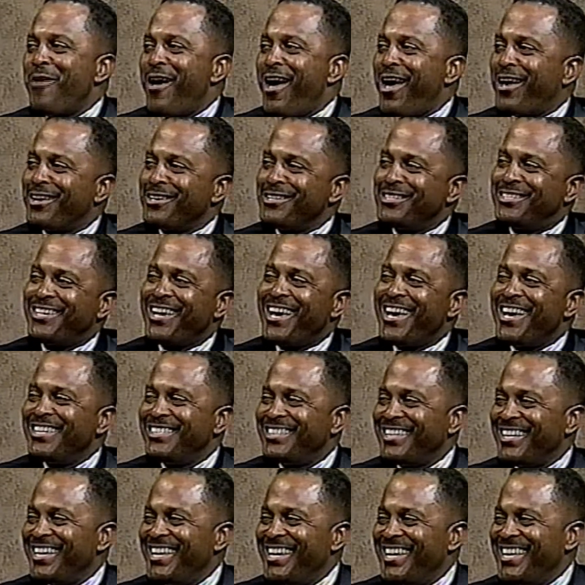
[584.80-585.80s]
back and
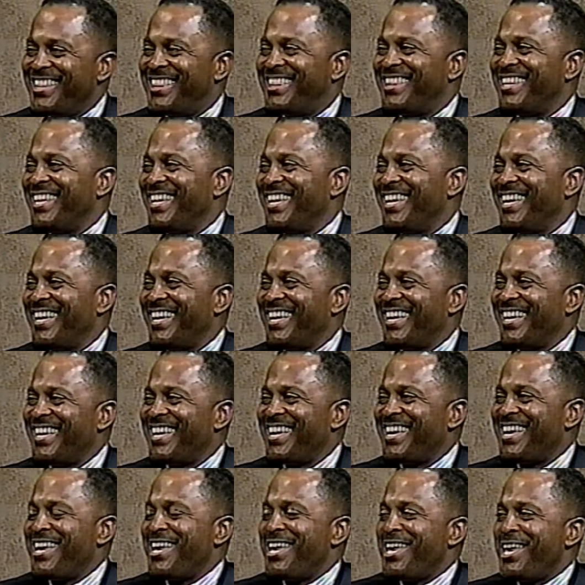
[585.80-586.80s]
change anything,
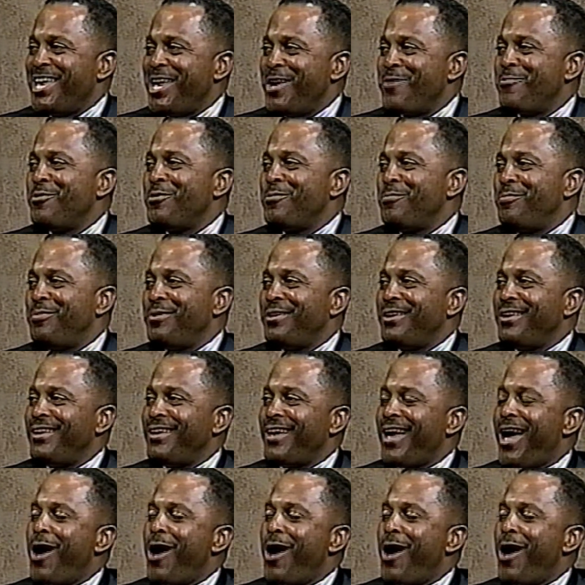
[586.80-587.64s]
it would be